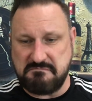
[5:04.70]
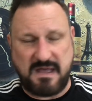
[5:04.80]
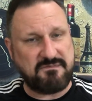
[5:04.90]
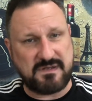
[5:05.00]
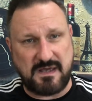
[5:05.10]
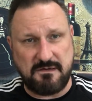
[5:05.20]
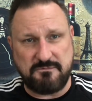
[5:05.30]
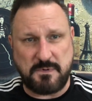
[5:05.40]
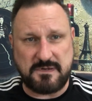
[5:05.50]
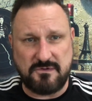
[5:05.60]
having to go
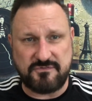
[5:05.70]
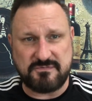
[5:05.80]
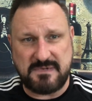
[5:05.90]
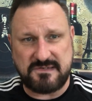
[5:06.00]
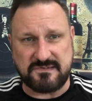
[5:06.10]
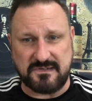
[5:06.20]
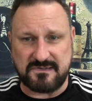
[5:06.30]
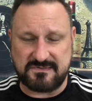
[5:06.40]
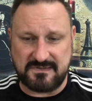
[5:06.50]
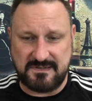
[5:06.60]
with one of the automatics.